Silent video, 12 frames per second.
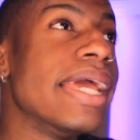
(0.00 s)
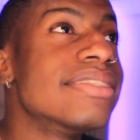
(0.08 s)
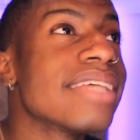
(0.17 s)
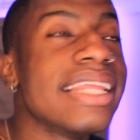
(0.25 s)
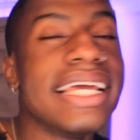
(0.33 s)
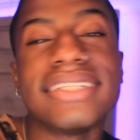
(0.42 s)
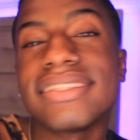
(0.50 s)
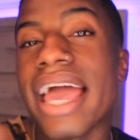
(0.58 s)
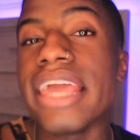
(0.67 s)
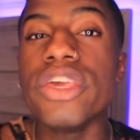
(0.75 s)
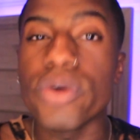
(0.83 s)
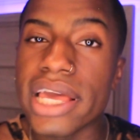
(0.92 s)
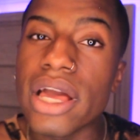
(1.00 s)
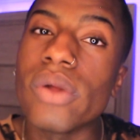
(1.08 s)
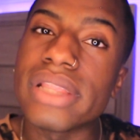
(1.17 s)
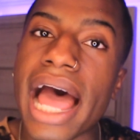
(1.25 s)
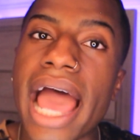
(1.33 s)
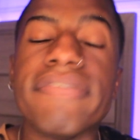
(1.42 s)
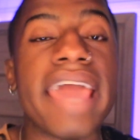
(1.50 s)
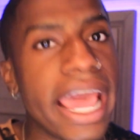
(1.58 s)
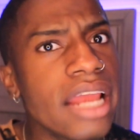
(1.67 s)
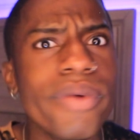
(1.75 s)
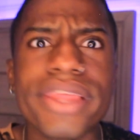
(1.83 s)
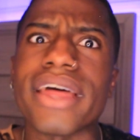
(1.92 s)
Basically, it's like you can go live
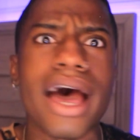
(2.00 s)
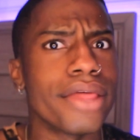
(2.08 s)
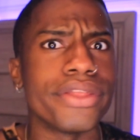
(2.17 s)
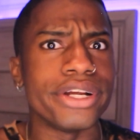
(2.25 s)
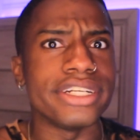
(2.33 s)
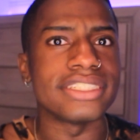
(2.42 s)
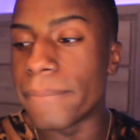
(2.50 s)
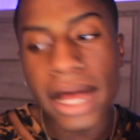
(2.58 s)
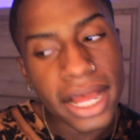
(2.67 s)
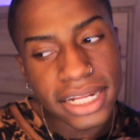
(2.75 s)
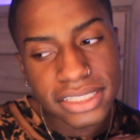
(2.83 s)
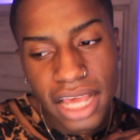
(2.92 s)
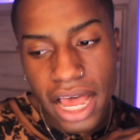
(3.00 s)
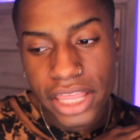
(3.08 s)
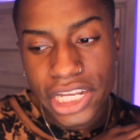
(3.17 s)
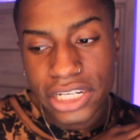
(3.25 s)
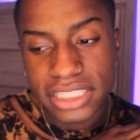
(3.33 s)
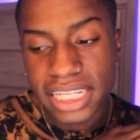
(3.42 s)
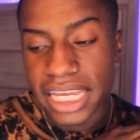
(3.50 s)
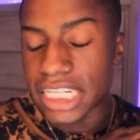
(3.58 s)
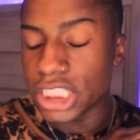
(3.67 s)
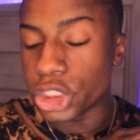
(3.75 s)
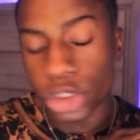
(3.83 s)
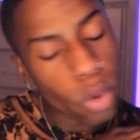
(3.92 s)
and with others, but others
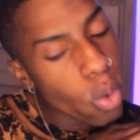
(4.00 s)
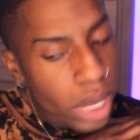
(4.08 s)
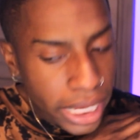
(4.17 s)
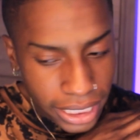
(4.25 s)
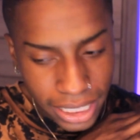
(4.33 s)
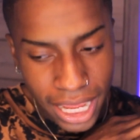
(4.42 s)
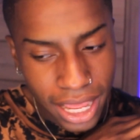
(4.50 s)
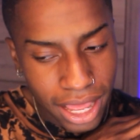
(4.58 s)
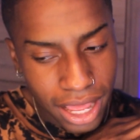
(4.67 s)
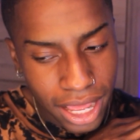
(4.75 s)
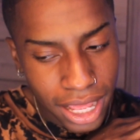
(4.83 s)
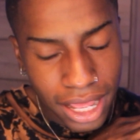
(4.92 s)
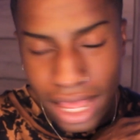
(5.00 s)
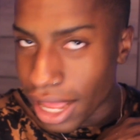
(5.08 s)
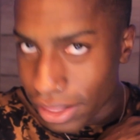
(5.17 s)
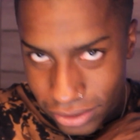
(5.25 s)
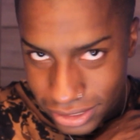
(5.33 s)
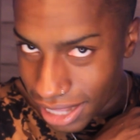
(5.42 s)
can join other